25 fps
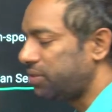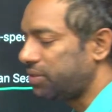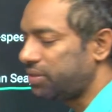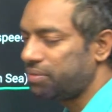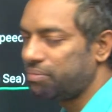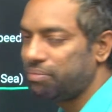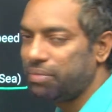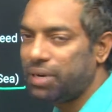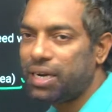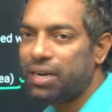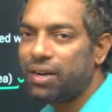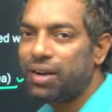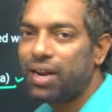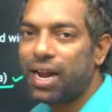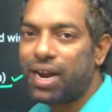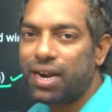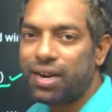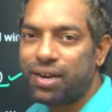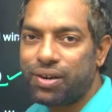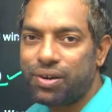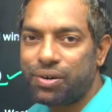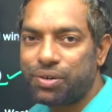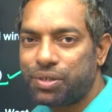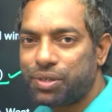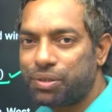Mid
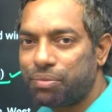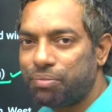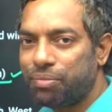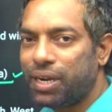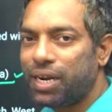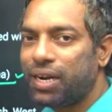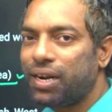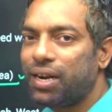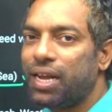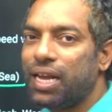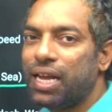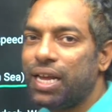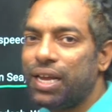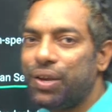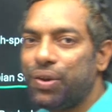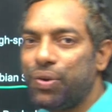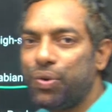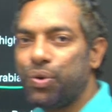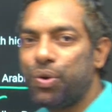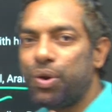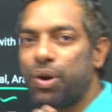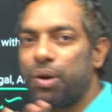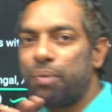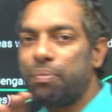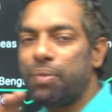latitudes mean
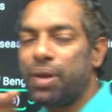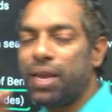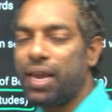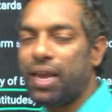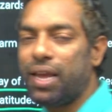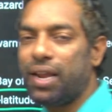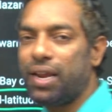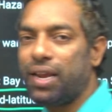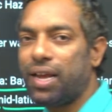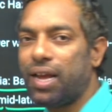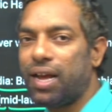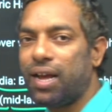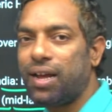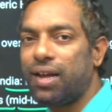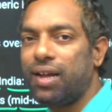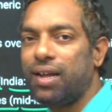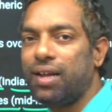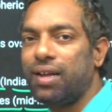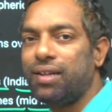Europe area,